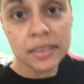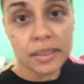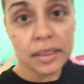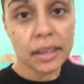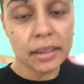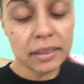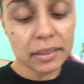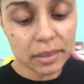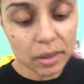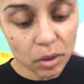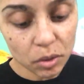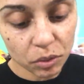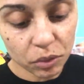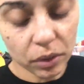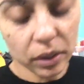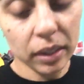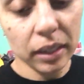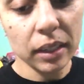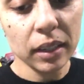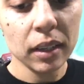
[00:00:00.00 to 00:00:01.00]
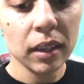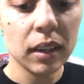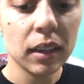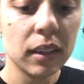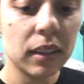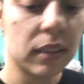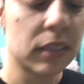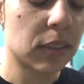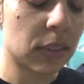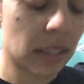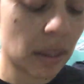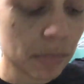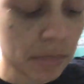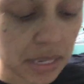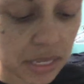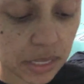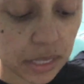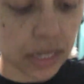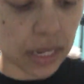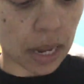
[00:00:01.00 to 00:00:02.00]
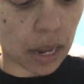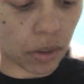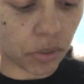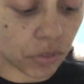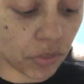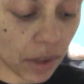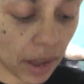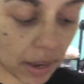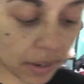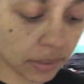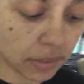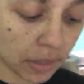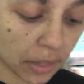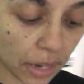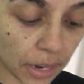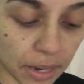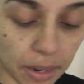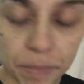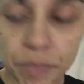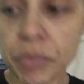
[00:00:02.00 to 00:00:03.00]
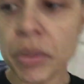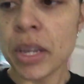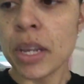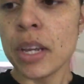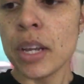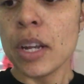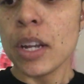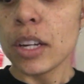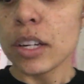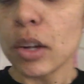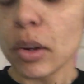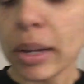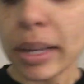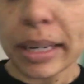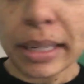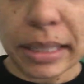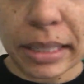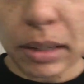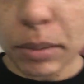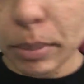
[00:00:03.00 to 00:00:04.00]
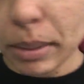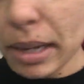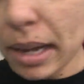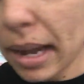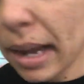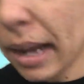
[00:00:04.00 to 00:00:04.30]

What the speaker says: That's so funny. So let me see how fasted I am. Go ahead and give me a